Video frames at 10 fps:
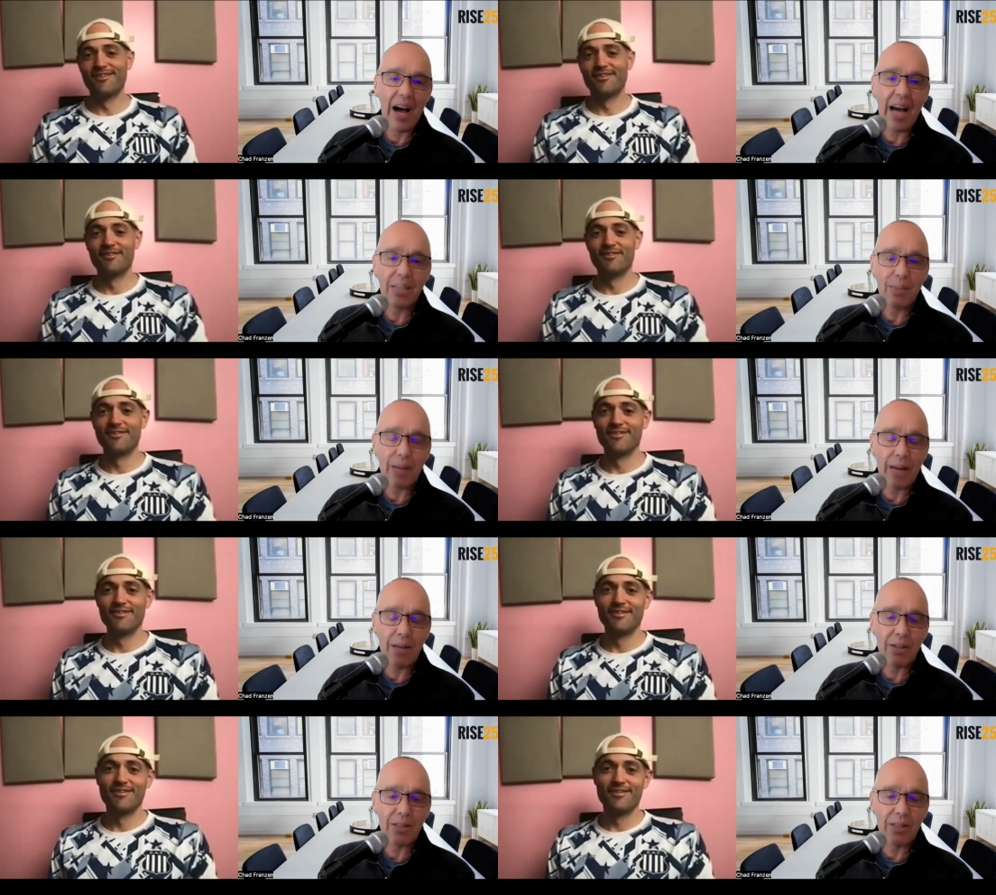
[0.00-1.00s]
Speaker 1: how did you become
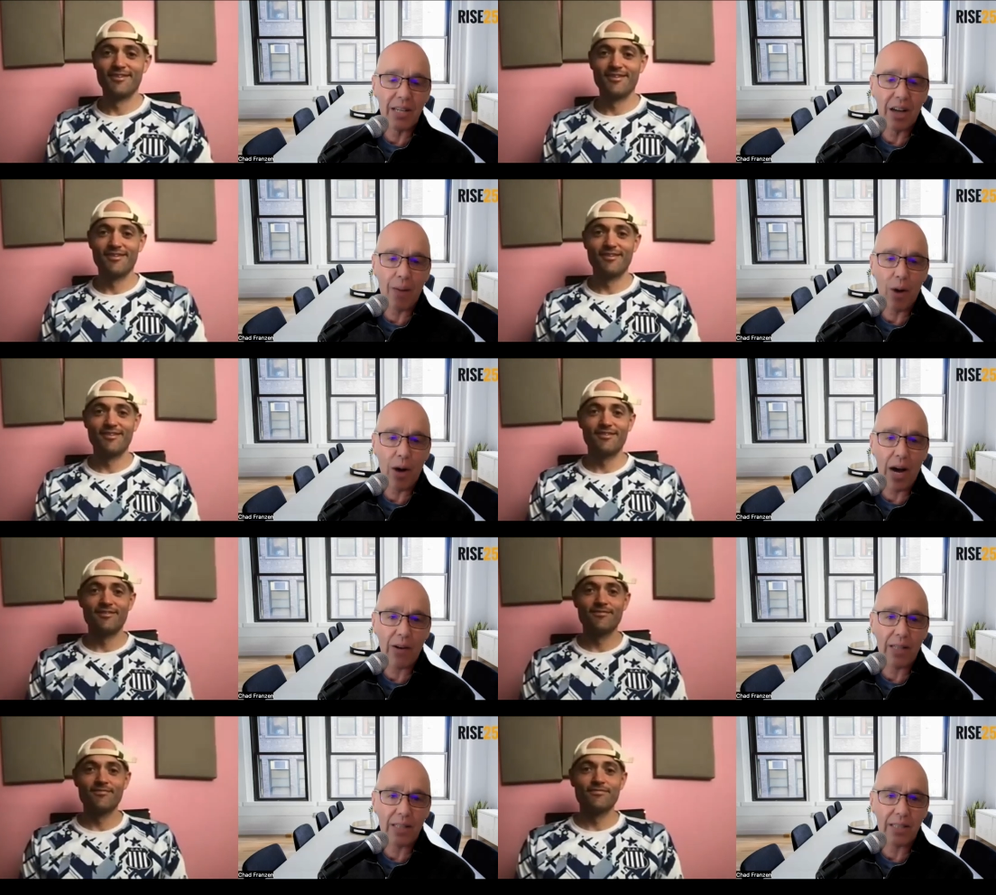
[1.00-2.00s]
interested in
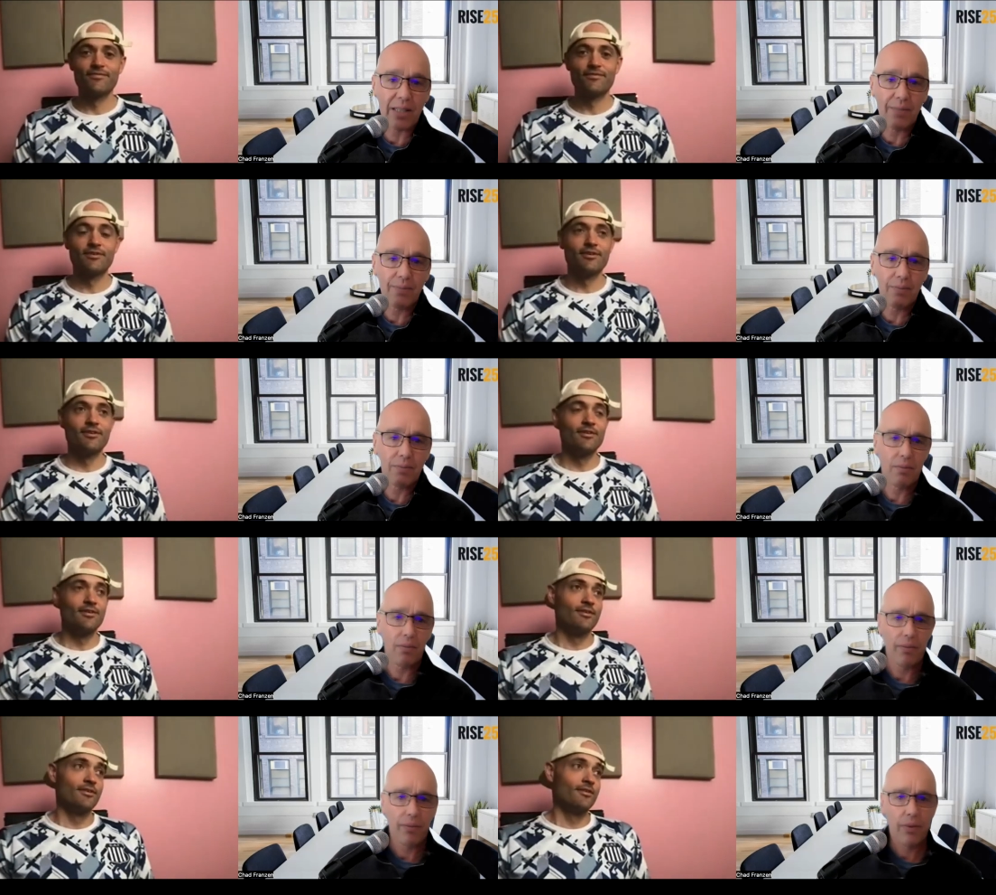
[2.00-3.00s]
carbohydrates?
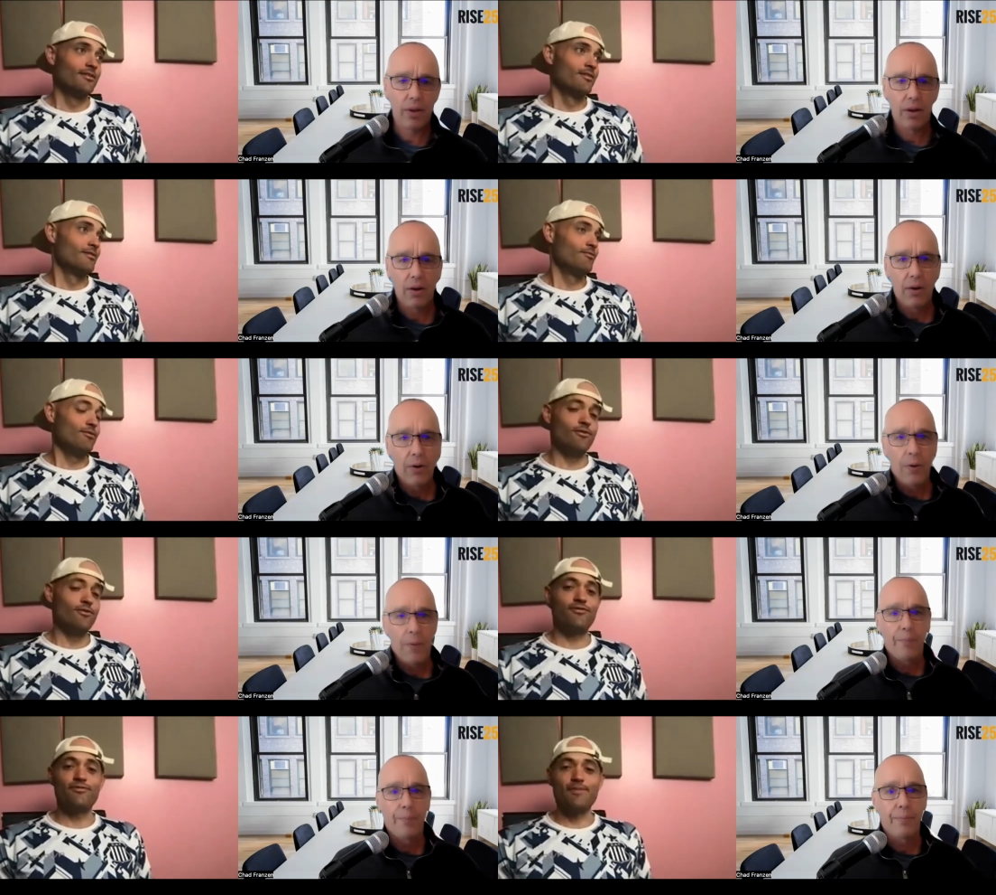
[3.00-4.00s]

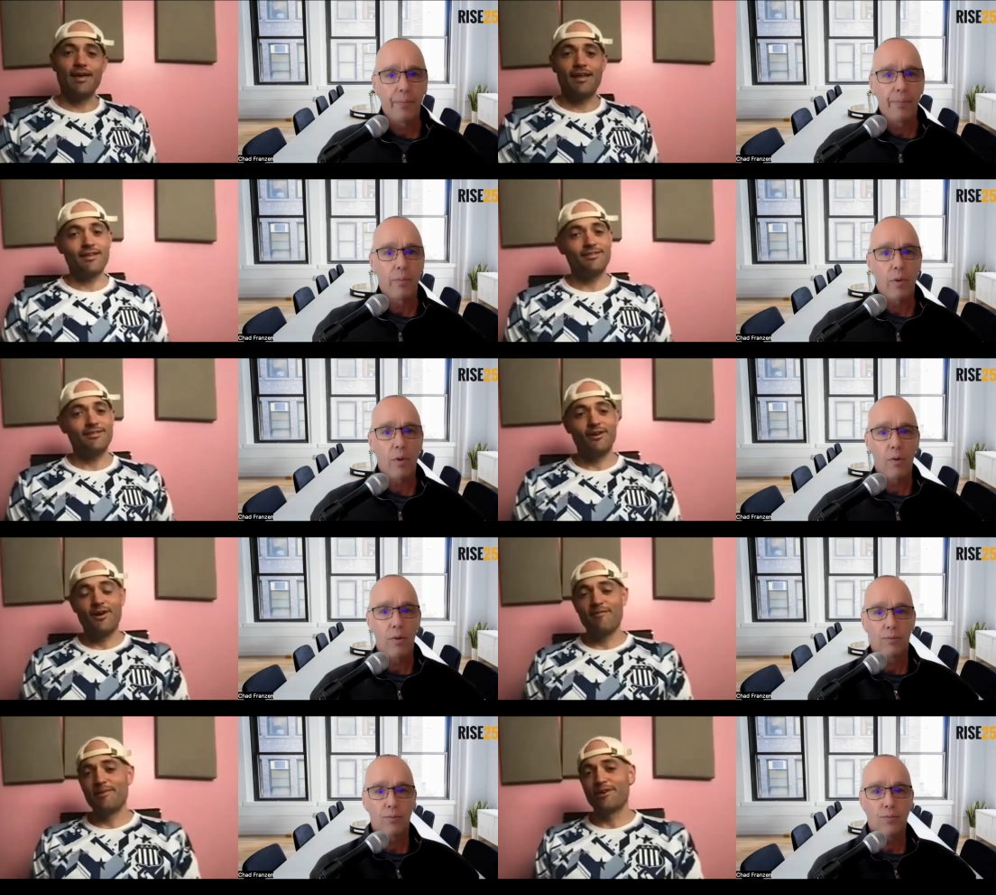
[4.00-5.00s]
Oof, man,
Speaker 2: I you know
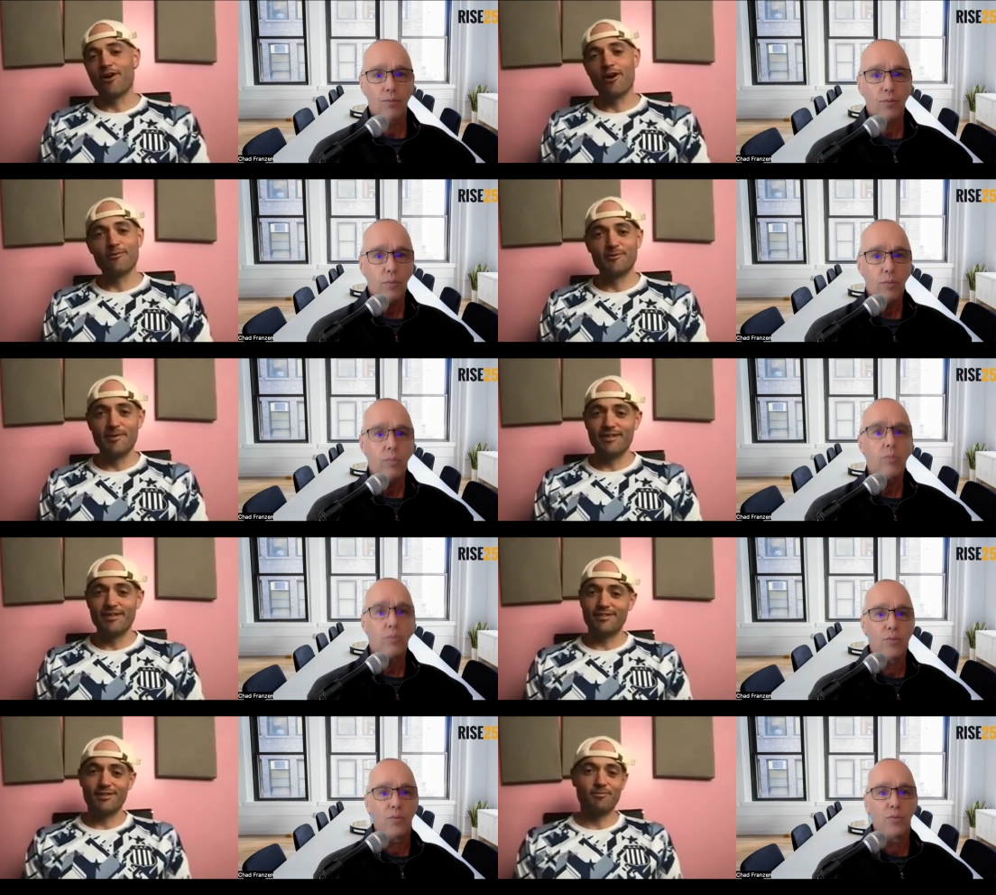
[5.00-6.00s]
I've been a carbsman
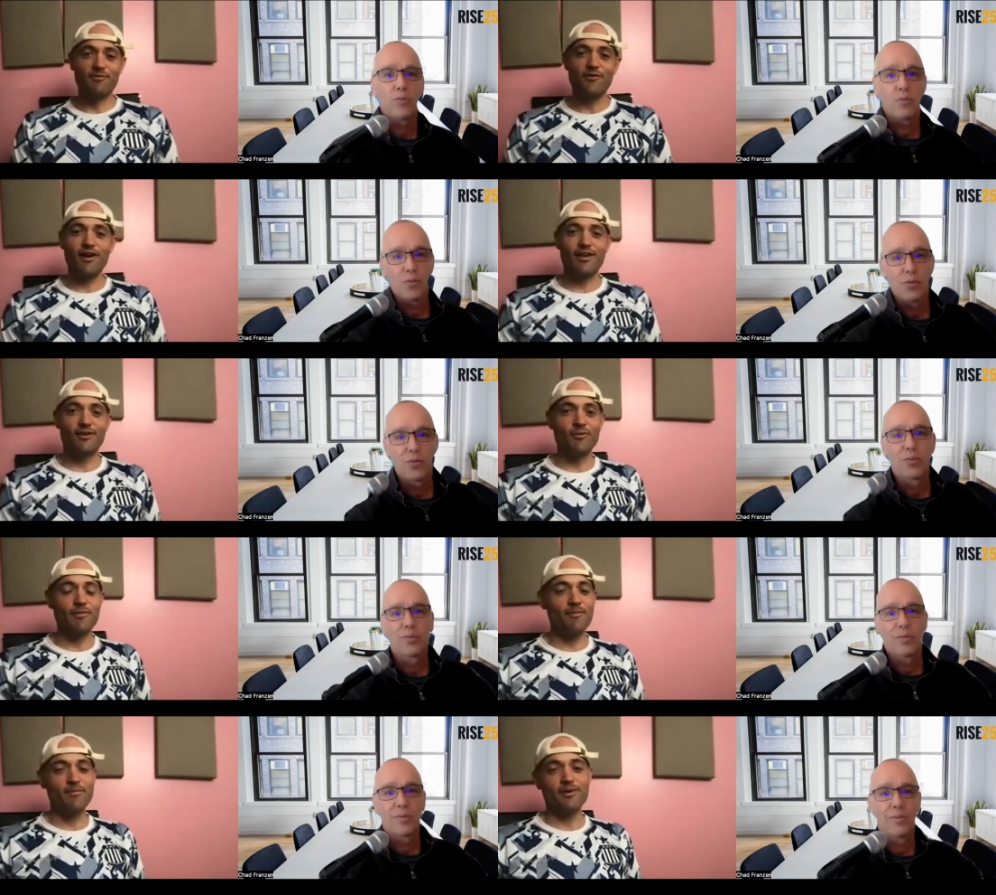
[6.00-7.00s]
since before I can
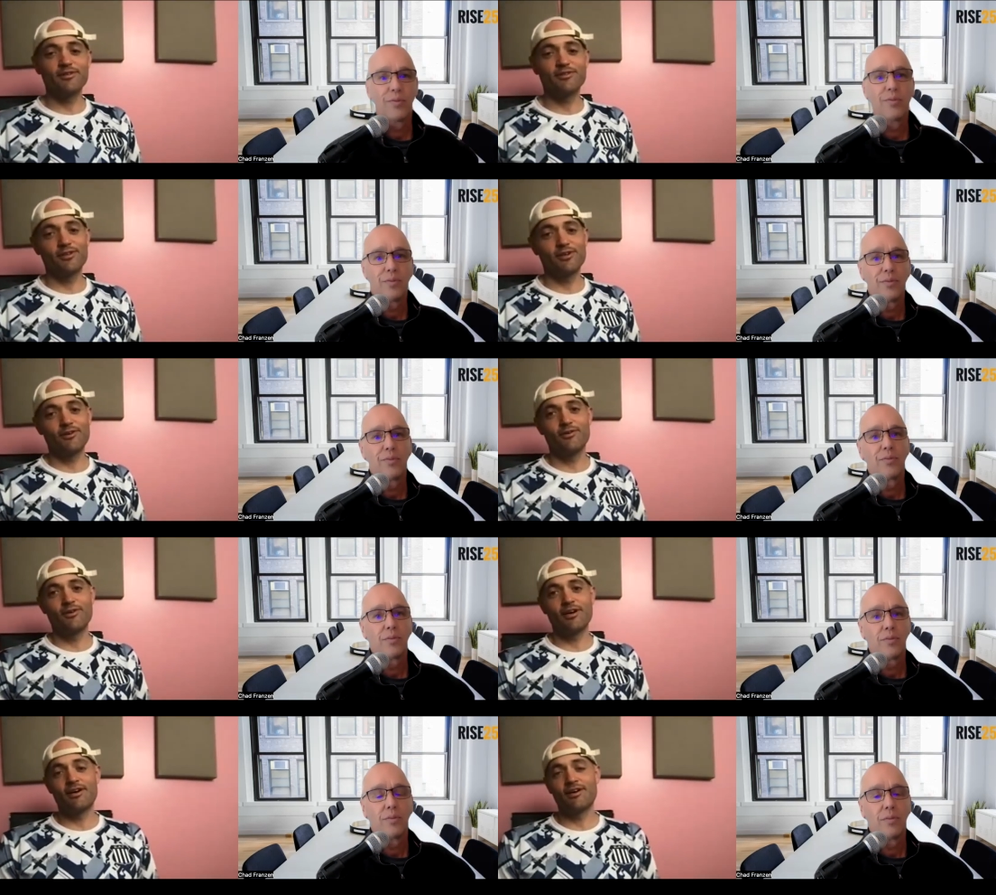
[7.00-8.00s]
remember. So
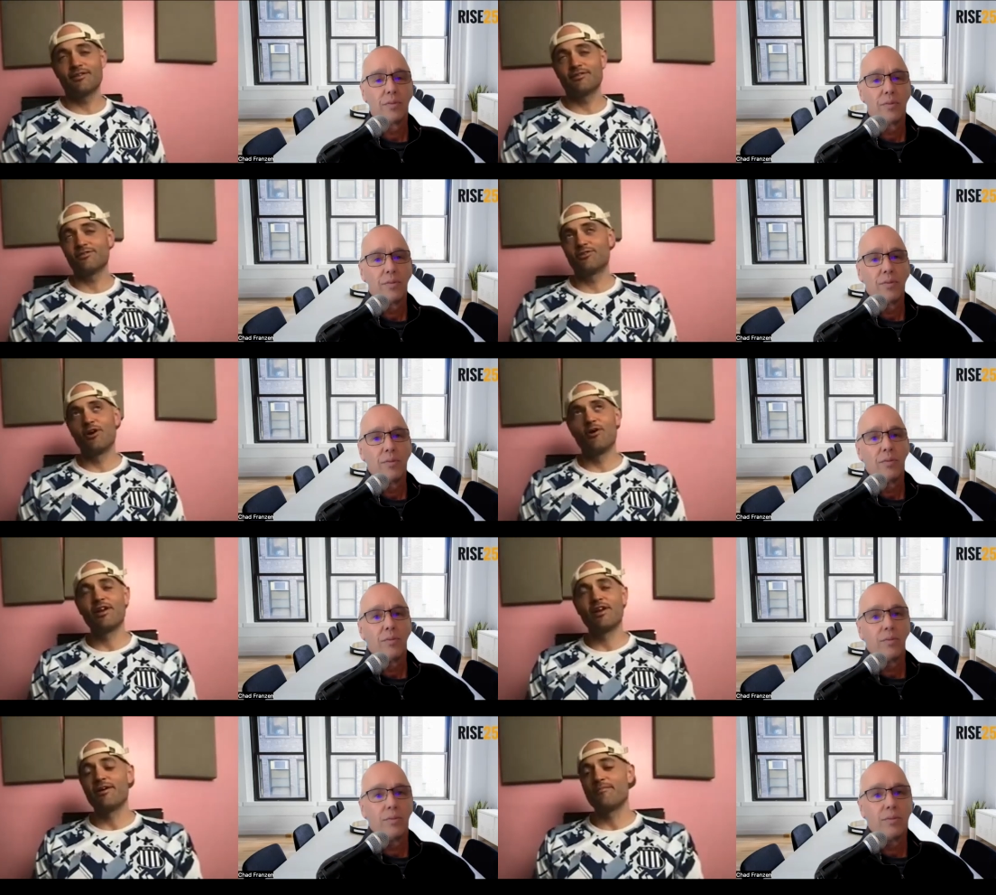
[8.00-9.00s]
uh,
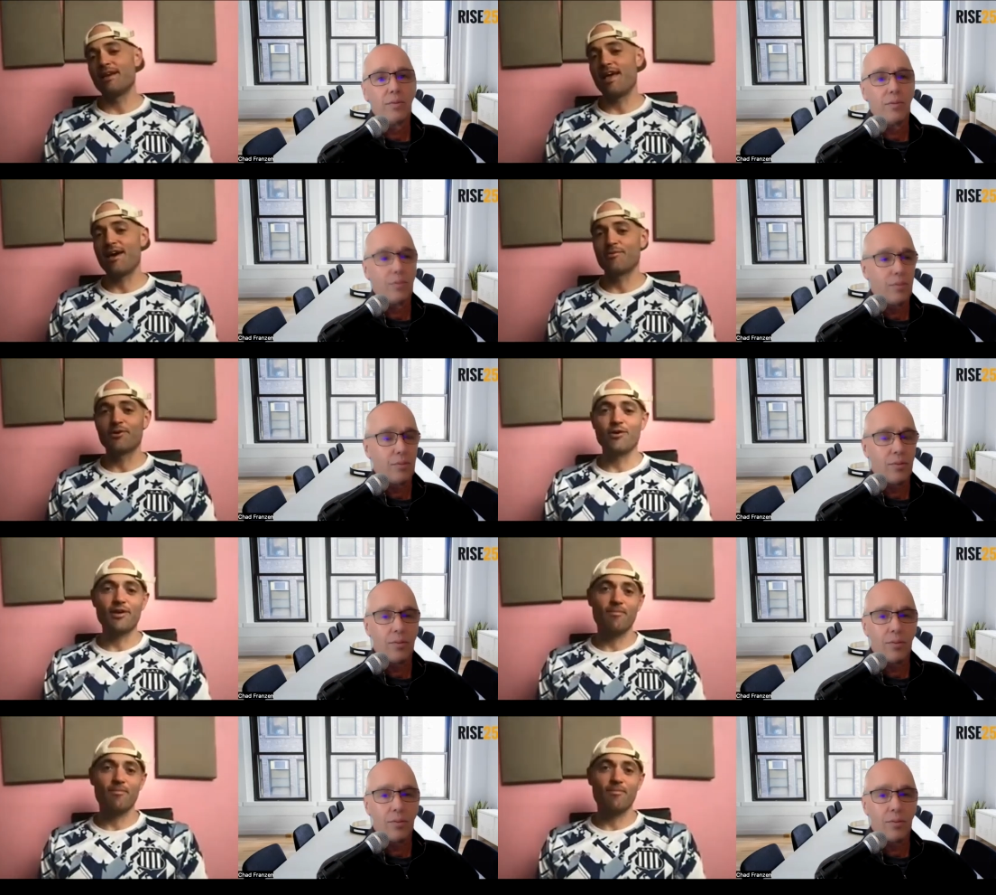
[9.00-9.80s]
growing up, my dad would go get